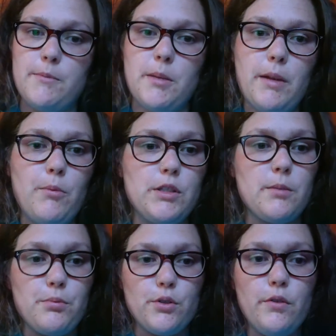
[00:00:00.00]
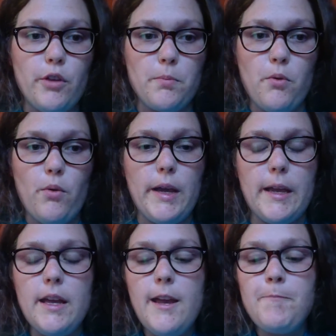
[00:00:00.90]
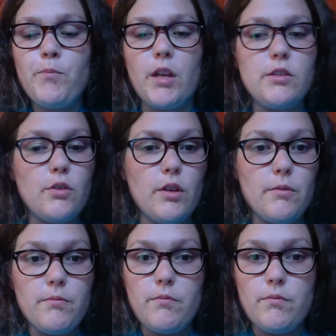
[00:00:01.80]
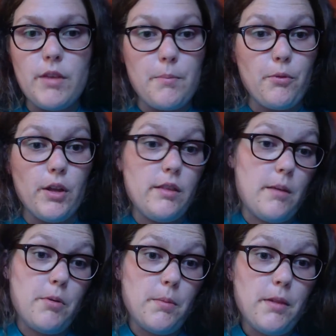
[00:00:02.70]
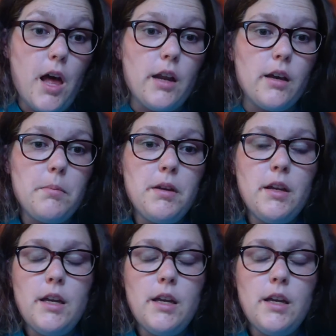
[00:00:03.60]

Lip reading: Somebody wants to prove their point, and so that they put a plot up.